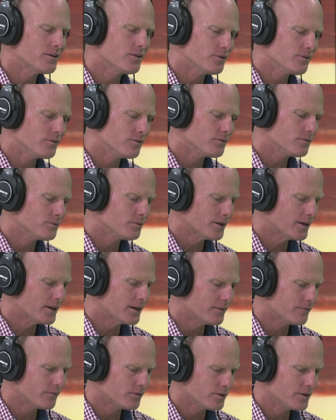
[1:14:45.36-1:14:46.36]
you
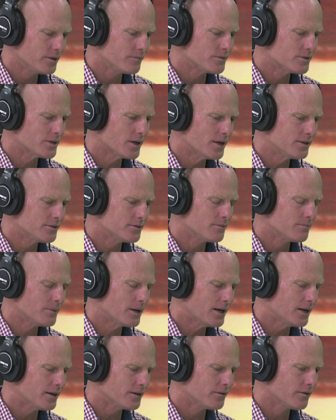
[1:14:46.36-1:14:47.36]
for the invitation,
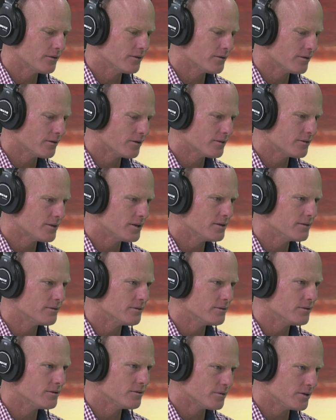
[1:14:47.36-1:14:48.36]
Mark, and I think
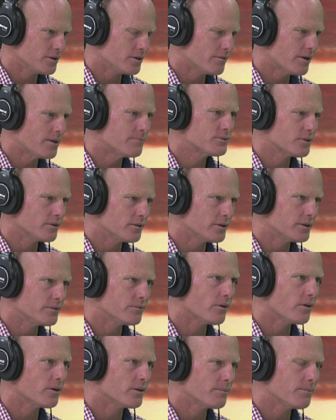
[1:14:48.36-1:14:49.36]
you're absolutely
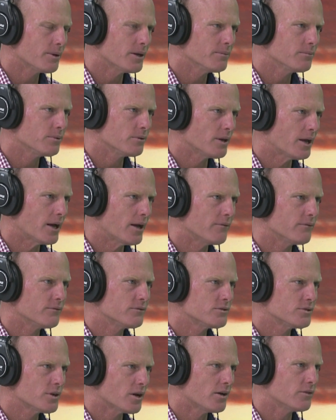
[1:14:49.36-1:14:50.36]
right. The people have
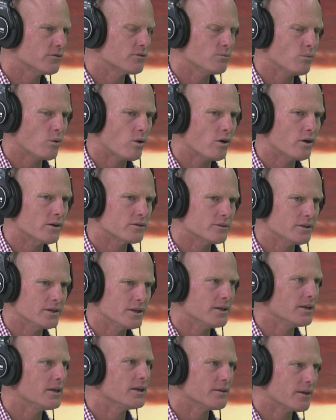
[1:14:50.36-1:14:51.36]
chosen wisely
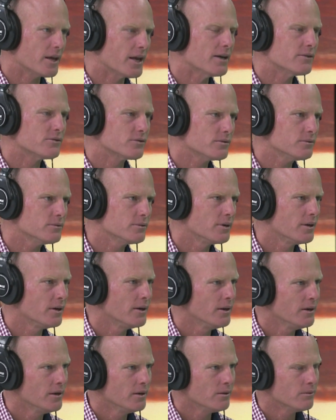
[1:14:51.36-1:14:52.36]
in council.
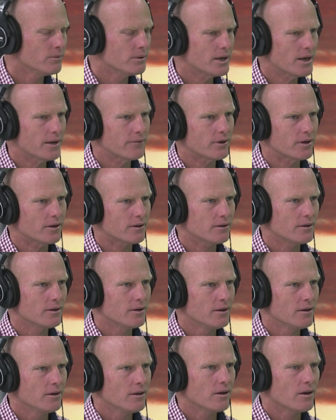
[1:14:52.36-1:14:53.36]
We have a
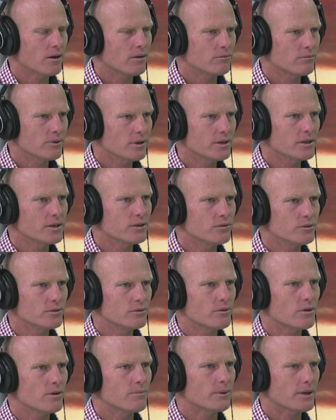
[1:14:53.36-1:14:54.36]
really good
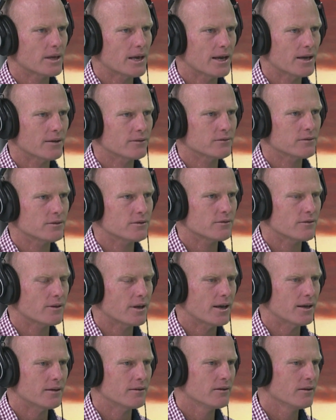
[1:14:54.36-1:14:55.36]
group of councillors
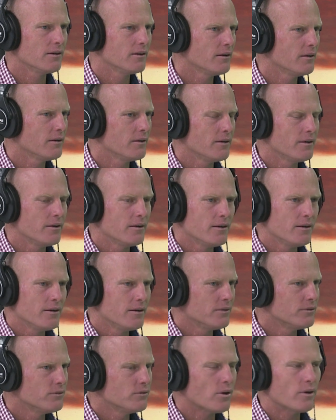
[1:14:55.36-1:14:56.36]
that
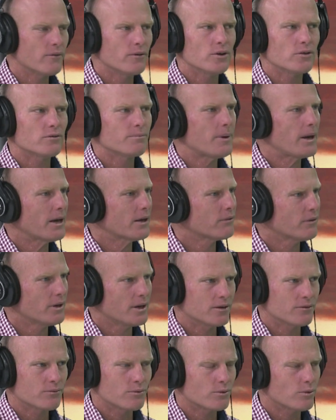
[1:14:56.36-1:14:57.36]
diverse
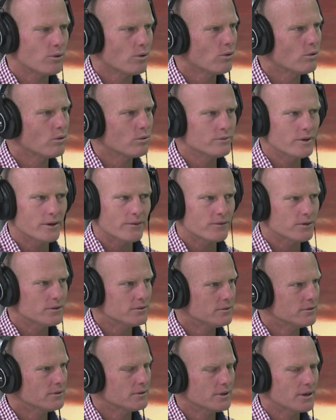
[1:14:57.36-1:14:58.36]
backgrounds. We're all different,
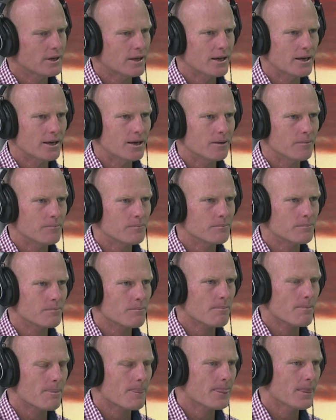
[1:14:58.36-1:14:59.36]
and
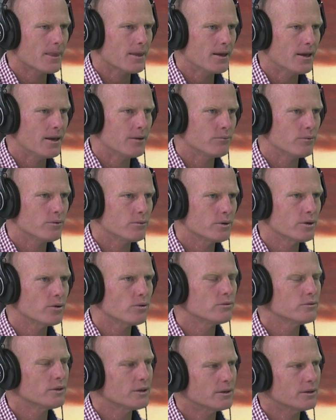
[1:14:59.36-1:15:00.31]
we all